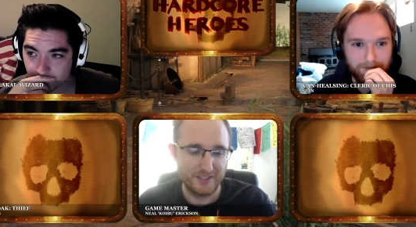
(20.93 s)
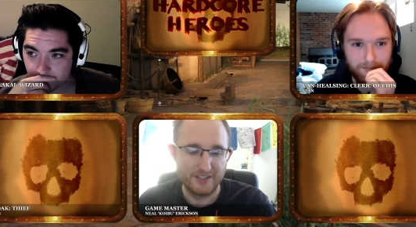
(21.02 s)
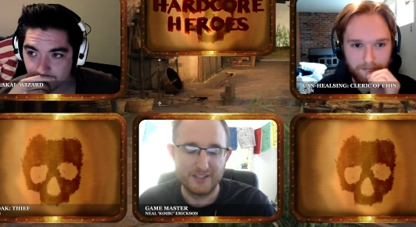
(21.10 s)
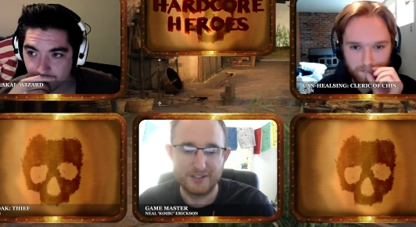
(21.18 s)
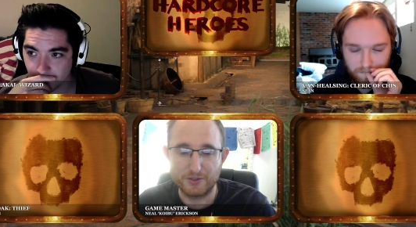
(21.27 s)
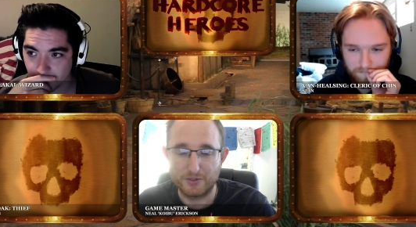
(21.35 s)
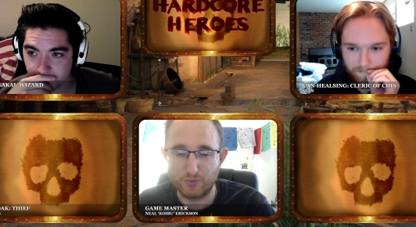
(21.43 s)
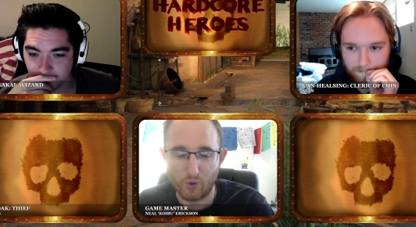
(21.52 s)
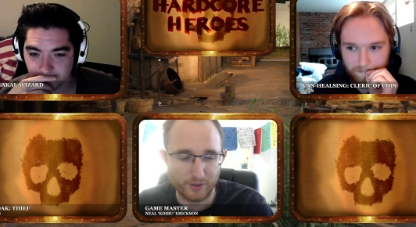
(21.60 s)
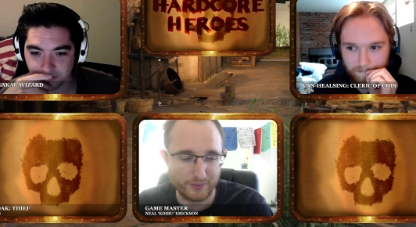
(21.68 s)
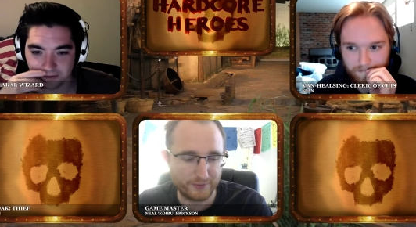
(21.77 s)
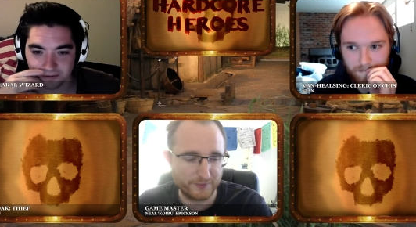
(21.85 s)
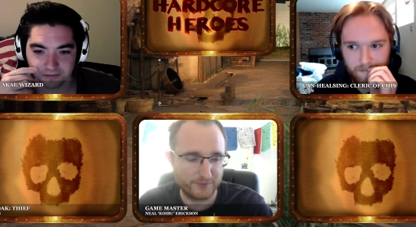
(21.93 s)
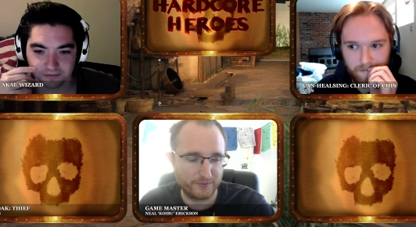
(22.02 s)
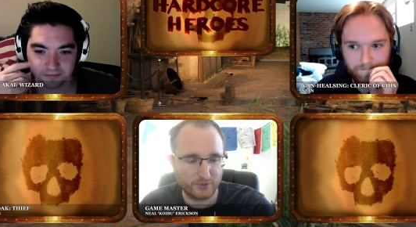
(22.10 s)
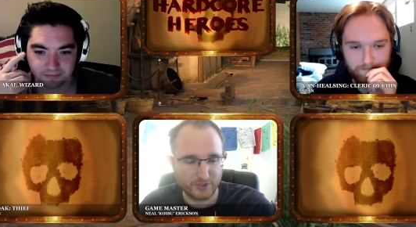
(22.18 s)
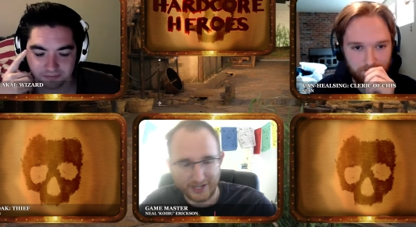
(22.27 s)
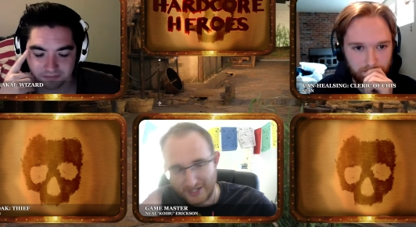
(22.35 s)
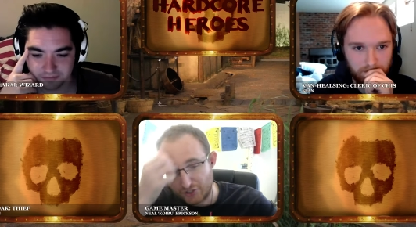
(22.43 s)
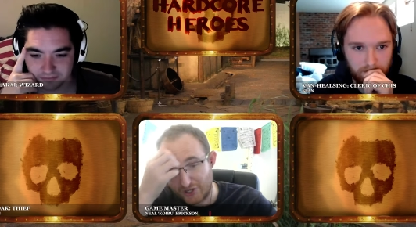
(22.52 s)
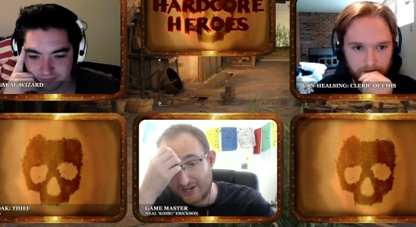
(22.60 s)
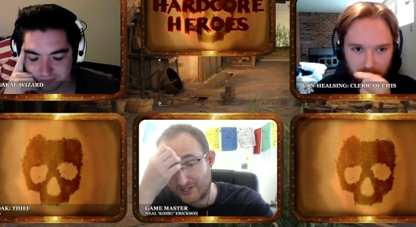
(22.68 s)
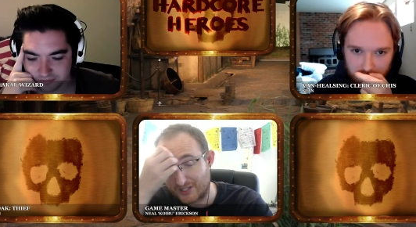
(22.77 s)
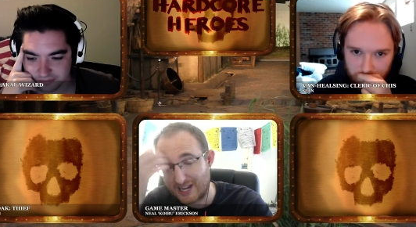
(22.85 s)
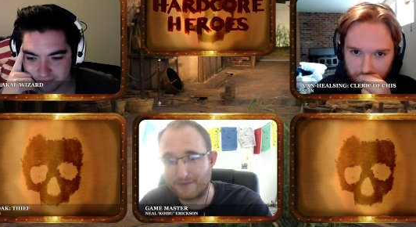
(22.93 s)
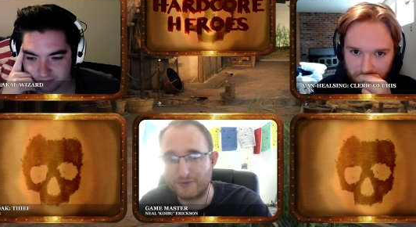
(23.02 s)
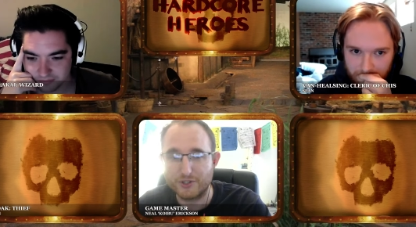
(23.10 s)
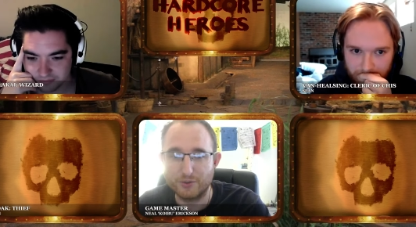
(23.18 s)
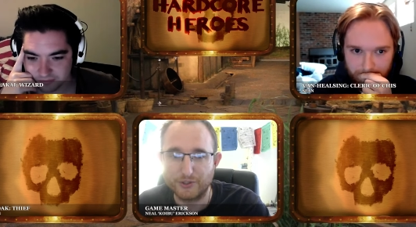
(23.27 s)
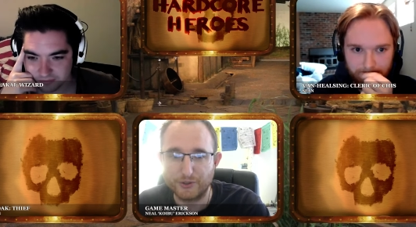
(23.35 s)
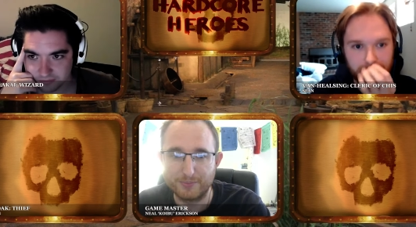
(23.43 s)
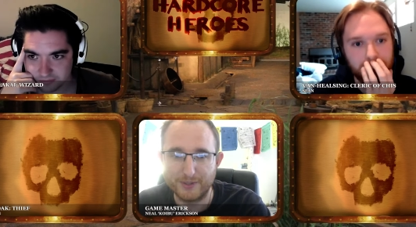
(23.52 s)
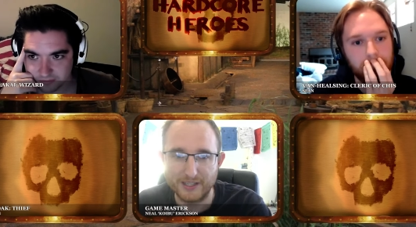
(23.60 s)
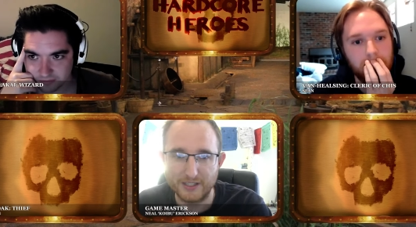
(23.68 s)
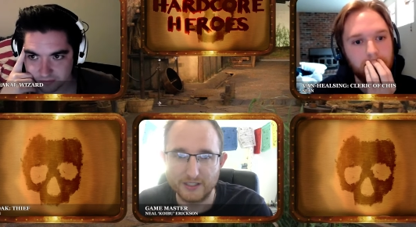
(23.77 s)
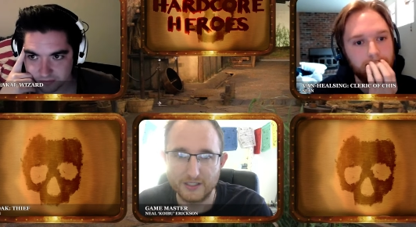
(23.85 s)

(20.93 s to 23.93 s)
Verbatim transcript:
Speaker 1: Yes, the dwarf kind of chases after you a little bit.